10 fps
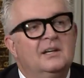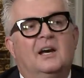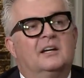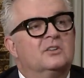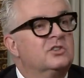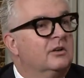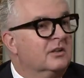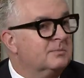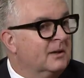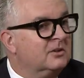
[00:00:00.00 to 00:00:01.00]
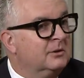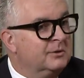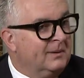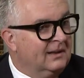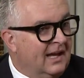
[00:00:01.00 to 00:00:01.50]
I can share it especially
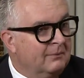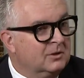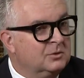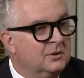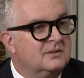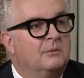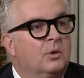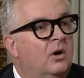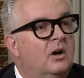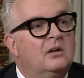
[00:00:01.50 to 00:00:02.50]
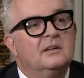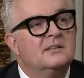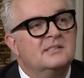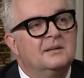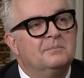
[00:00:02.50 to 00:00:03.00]
with my laboratories, and we're all on the
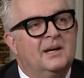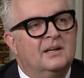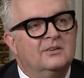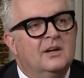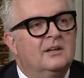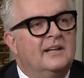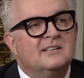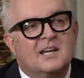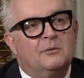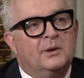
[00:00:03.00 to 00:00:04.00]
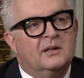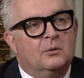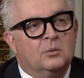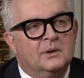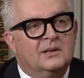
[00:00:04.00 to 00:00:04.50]
same page. That's how we get a
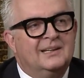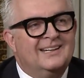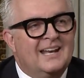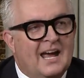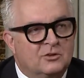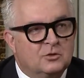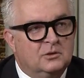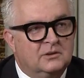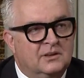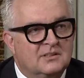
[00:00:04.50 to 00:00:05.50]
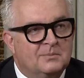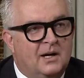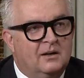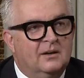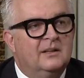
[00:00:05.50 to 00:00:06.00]
really natural-looking
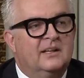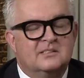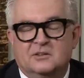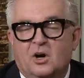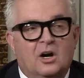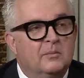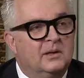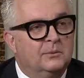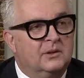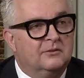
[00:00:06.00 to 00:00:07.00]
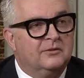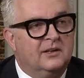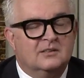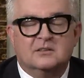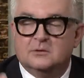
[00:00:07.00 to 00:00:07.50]
smile that's in harmony with the
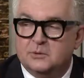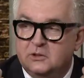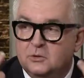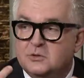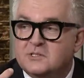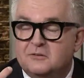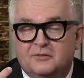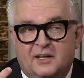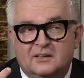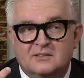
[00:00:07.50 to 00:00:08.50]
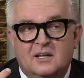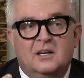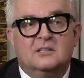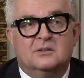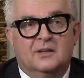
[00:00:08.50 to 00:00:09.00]
face, because we use the face
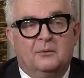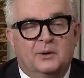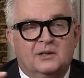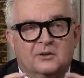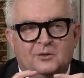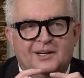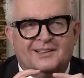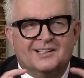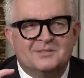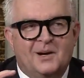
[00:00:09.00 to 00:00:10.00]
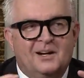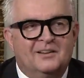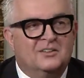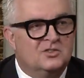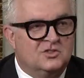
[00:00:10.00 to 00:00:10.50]
so that we can create that smile
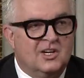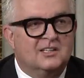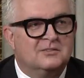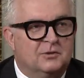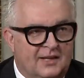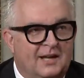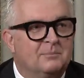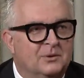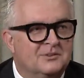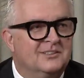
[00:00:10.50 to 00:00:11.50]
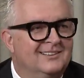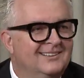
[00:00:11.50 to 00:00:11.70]
that's just for that person.